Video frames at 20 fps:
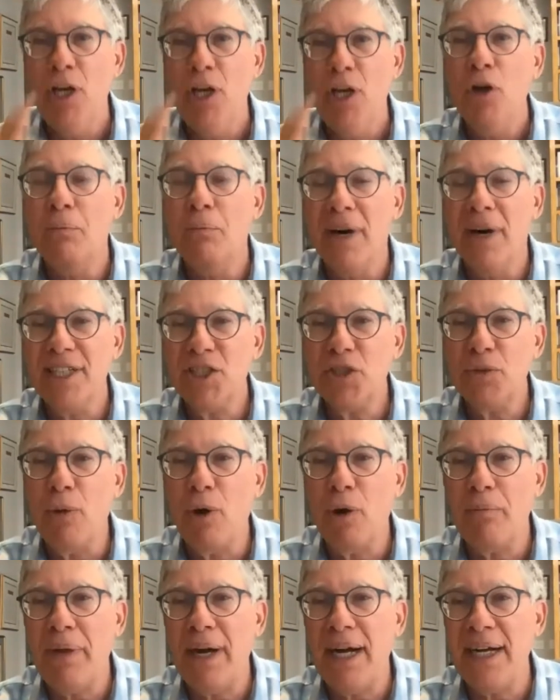Much
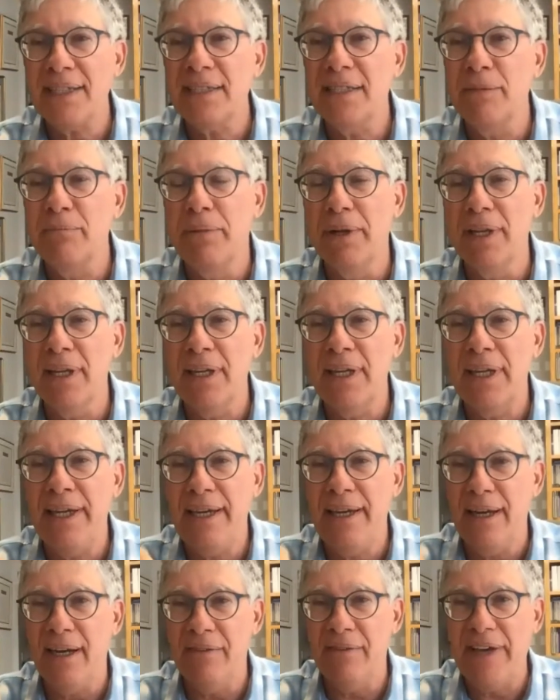more
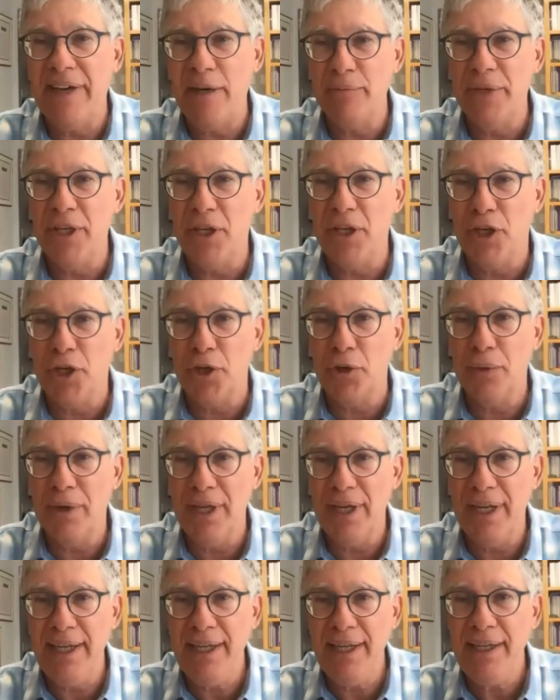possibility of
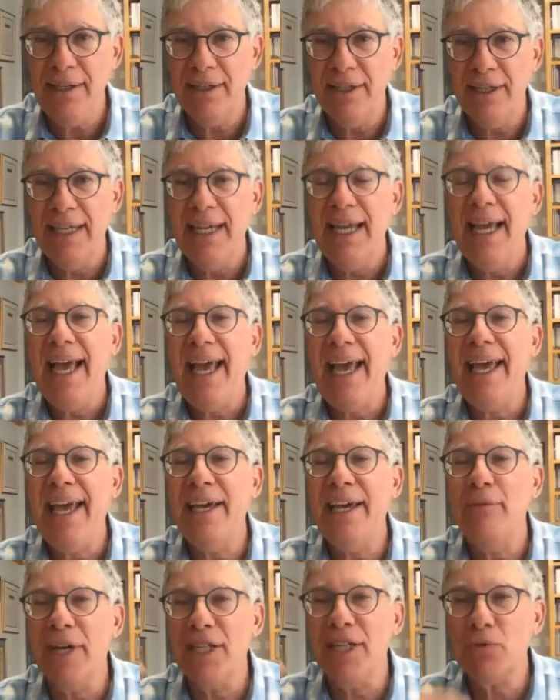ambiguity
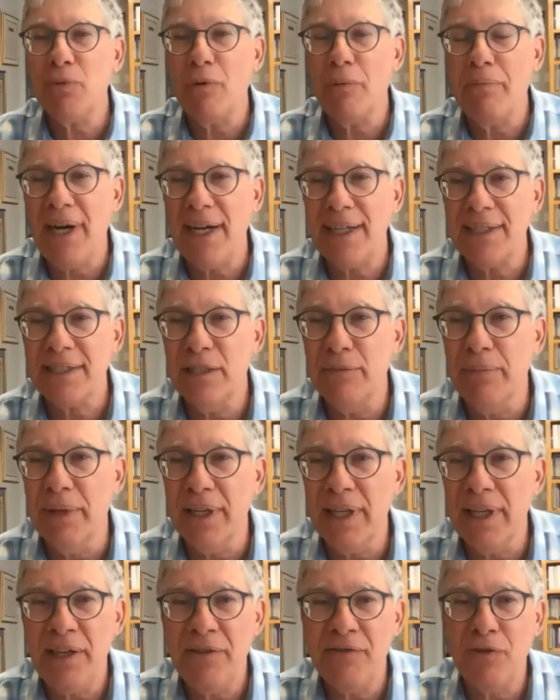and much more
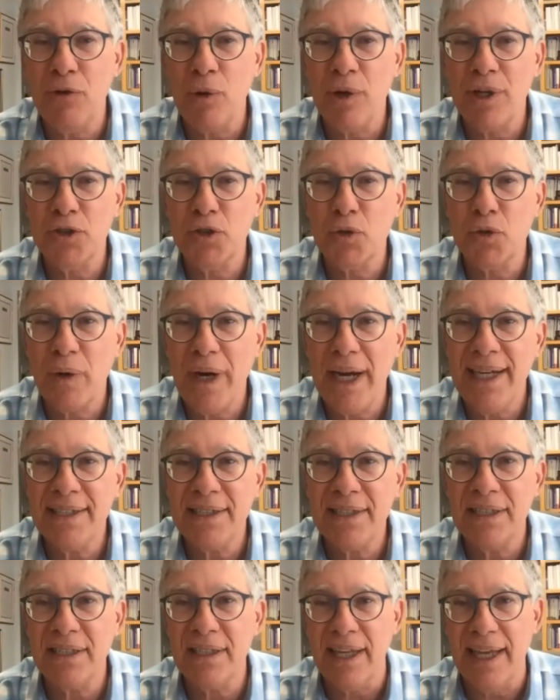possibility for a
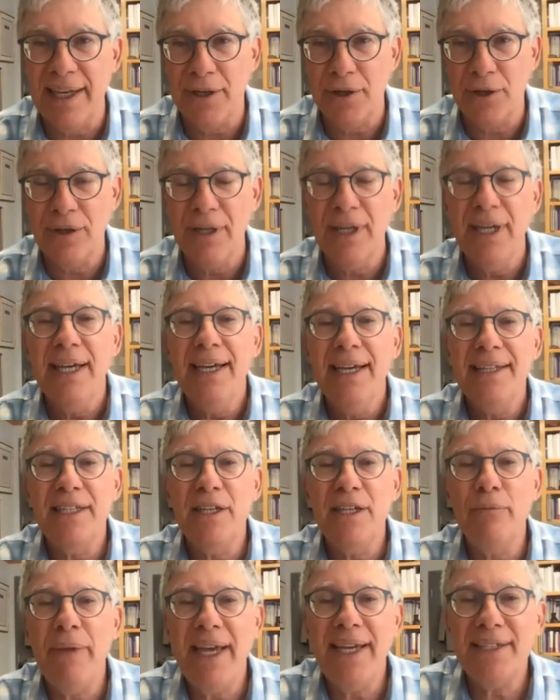translator to
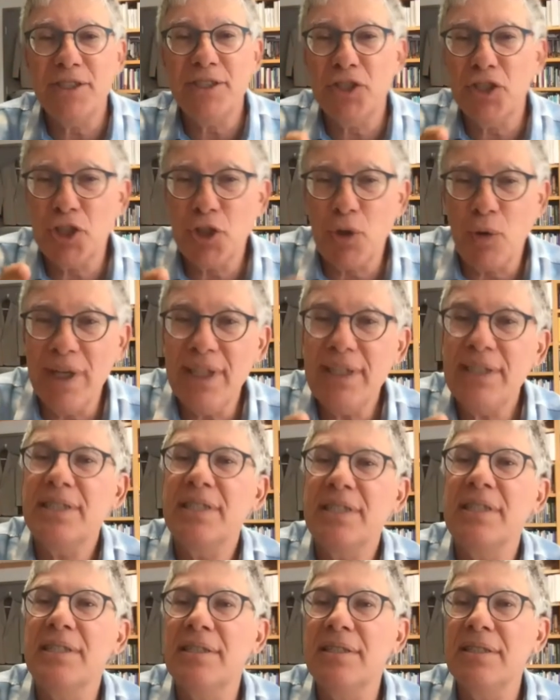make
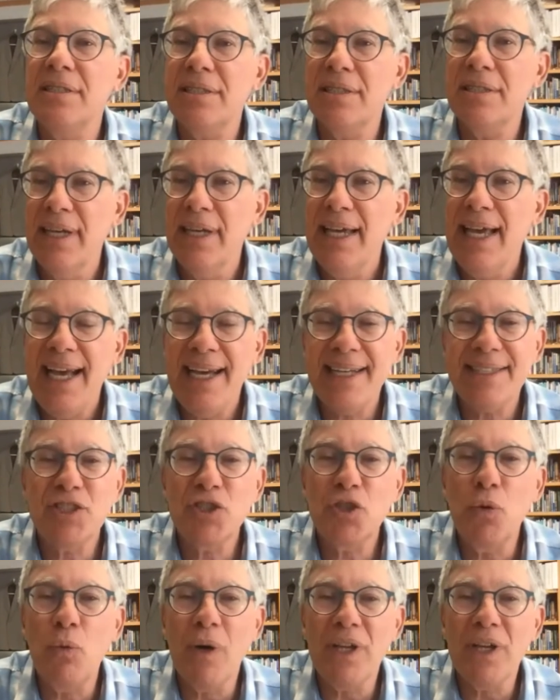choices as
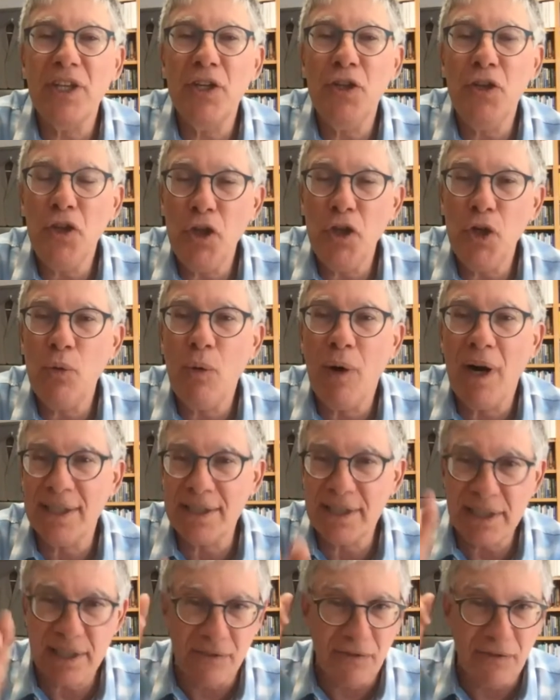to what the
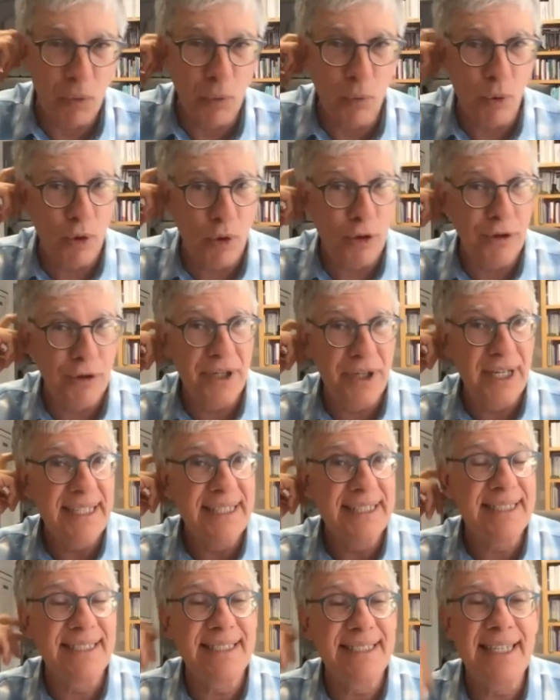nuance of a word
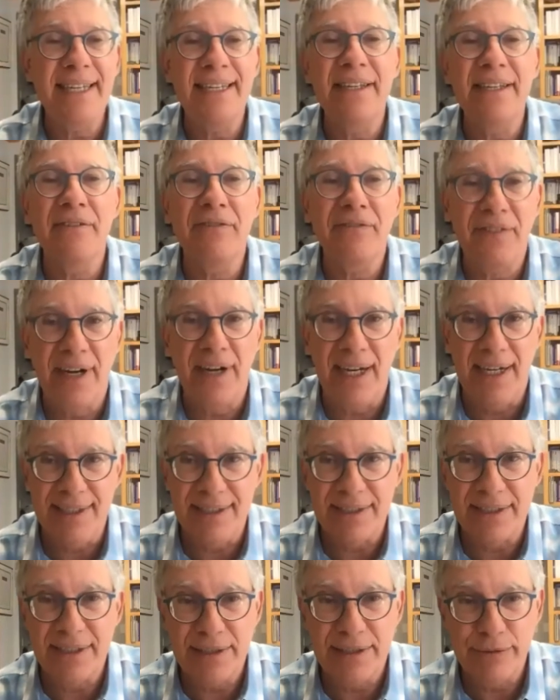
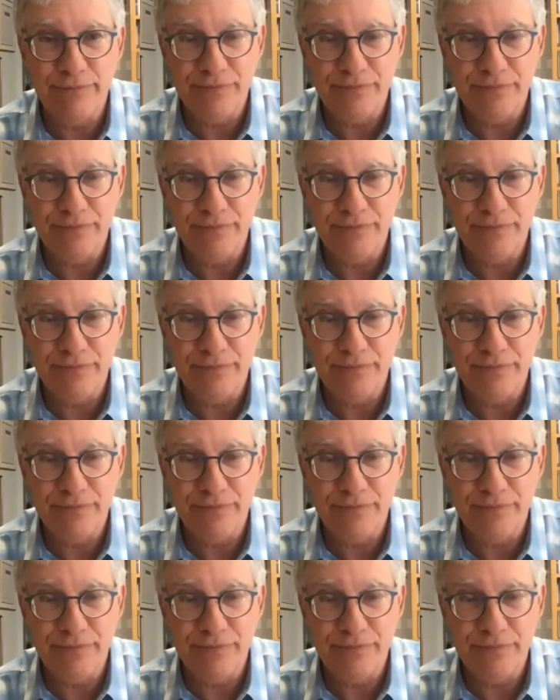signifies.